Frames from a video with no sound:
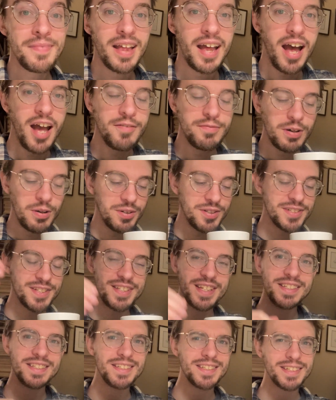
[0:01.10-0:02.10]
Hi folks,
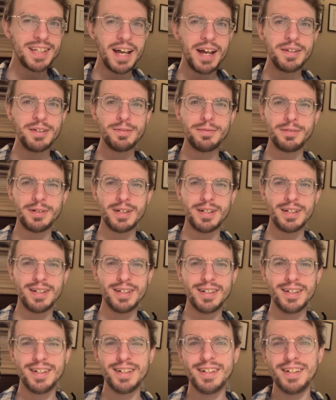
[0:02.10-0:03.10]
this is kind of
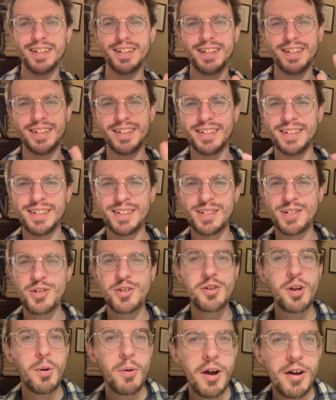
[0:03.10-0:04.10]
a
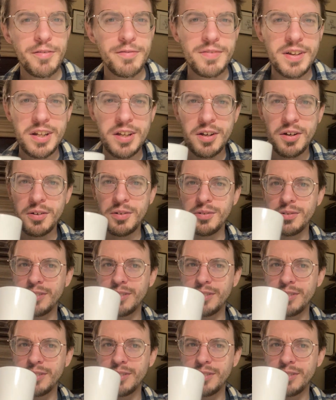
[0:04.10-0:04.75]
show-off video,